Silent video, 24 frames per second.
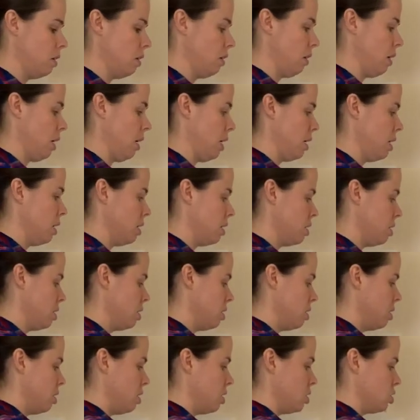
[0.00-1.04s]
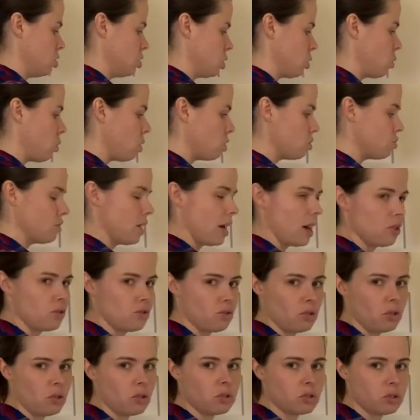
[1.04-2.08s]
Okay? So
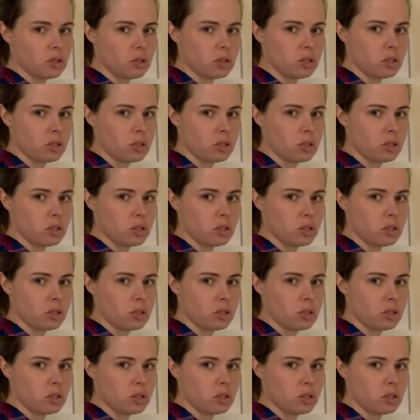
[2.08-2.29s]
quadrilaterals,